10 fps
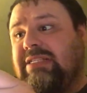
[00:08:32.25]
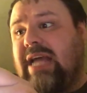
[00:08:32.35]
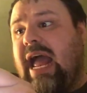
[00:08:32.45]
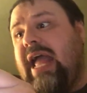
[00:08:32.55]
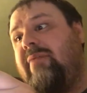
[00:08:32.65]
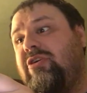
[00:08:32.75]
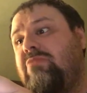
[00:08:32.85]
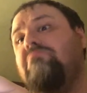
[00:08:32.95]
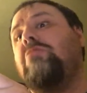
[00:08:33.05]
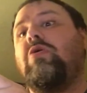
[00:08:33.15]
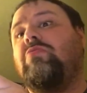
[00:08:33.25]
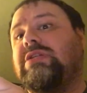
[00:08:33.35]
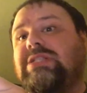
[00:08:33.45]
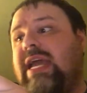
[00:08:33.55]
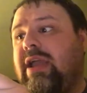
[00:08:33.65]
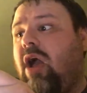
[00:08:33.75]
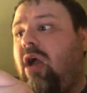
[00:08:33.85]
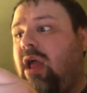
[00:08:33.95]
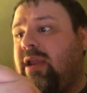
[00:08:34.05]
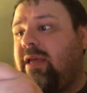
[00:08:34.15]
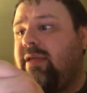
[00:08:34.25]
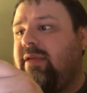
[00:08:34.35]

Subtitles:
time while you moan and take on.